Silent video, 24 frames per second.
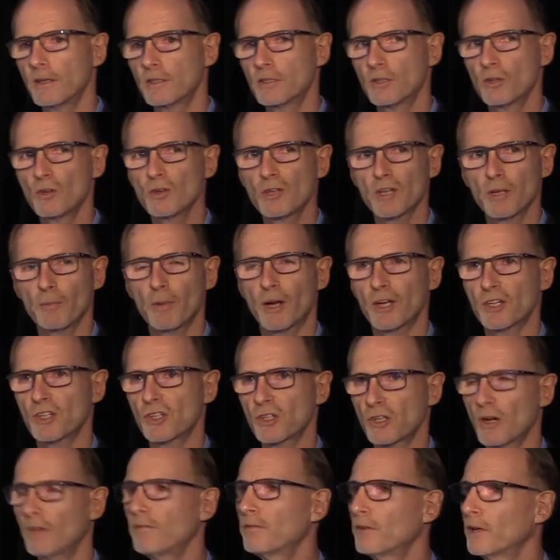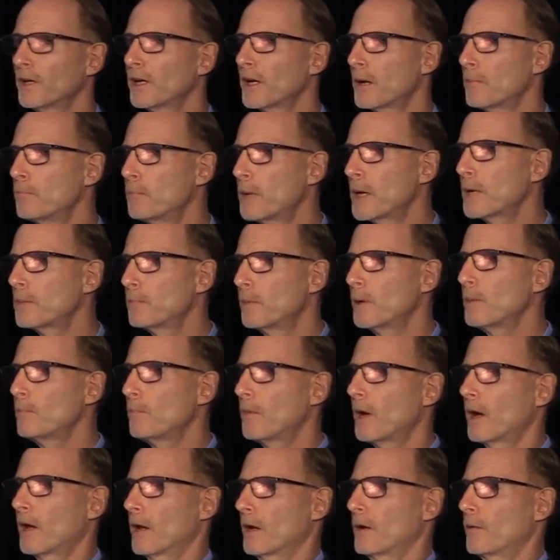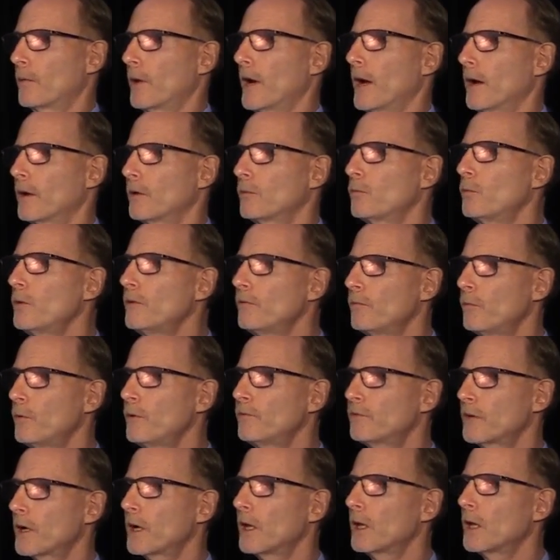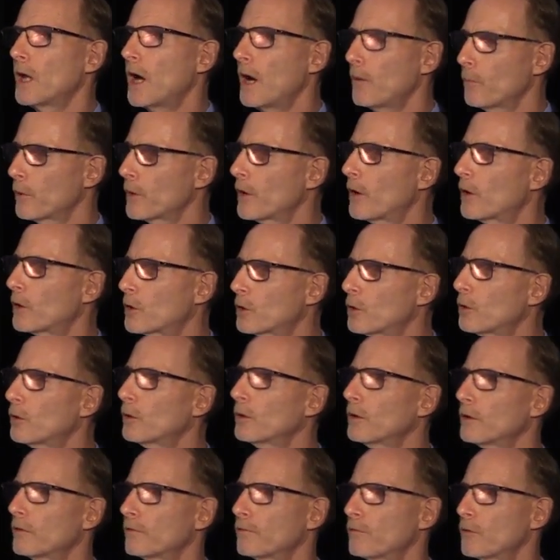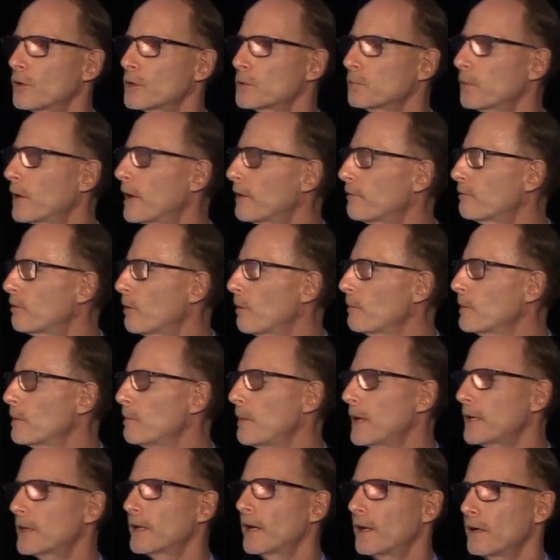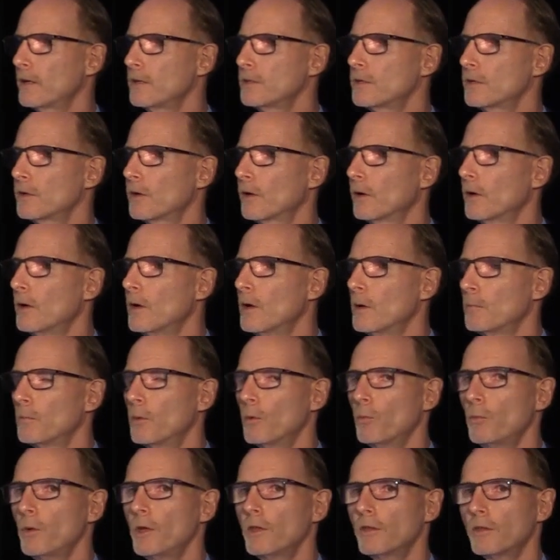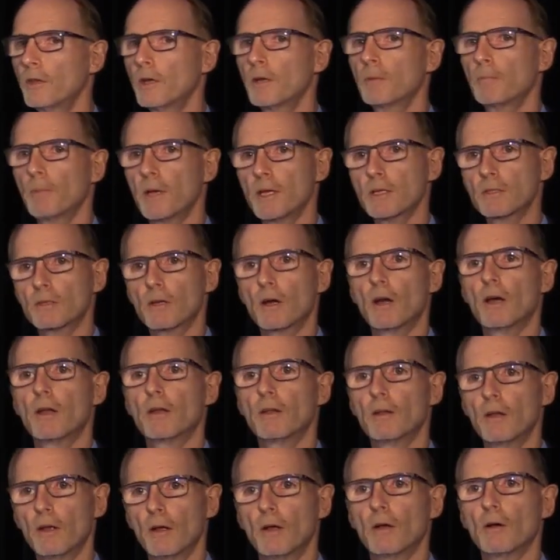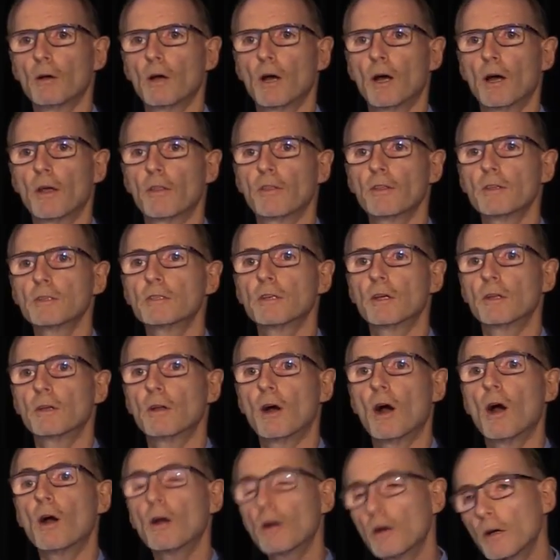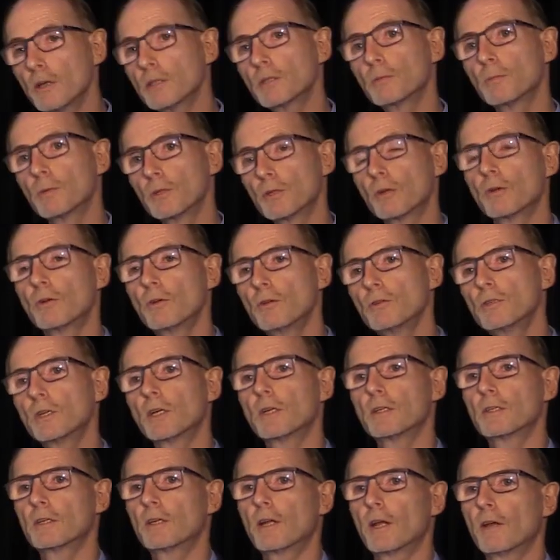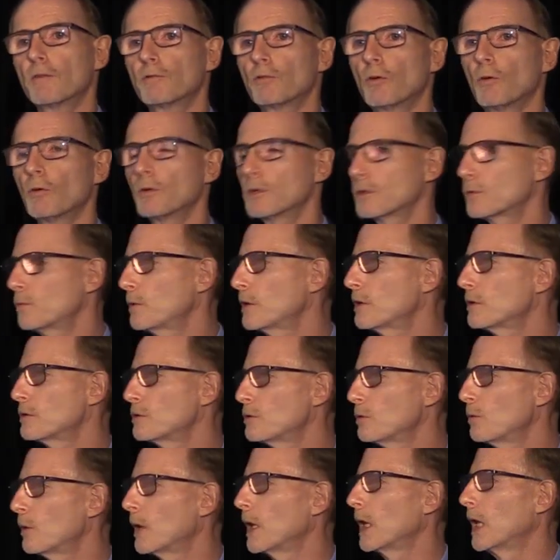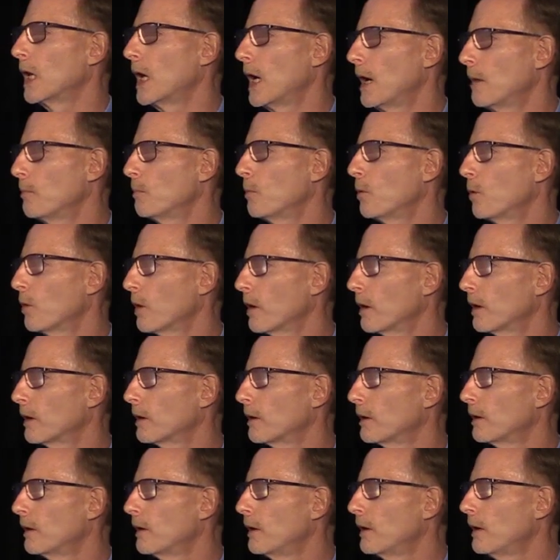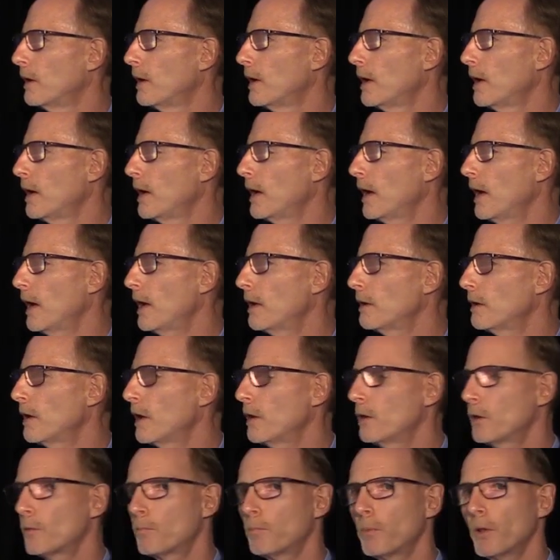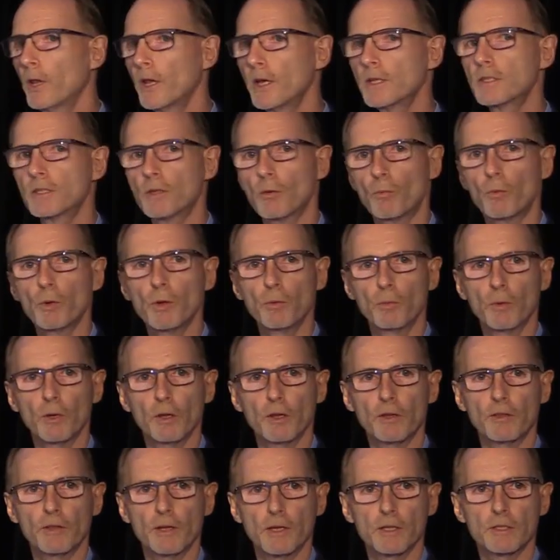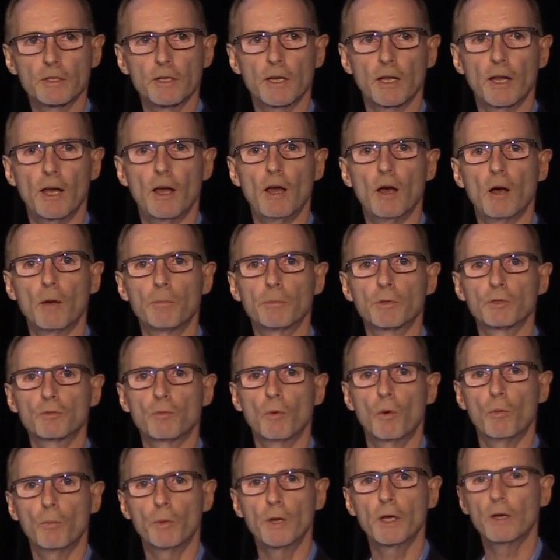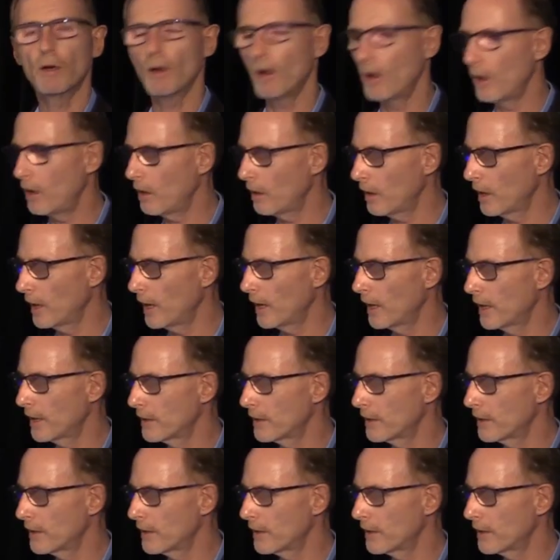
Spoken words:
it's usually by shuffling a big BIM model around. We've done a lot with our current Forge platform to make that easier, but we think based on things that our customers that are using it today have told us we could do a lot more. And the place that we really think it's going to help is what we call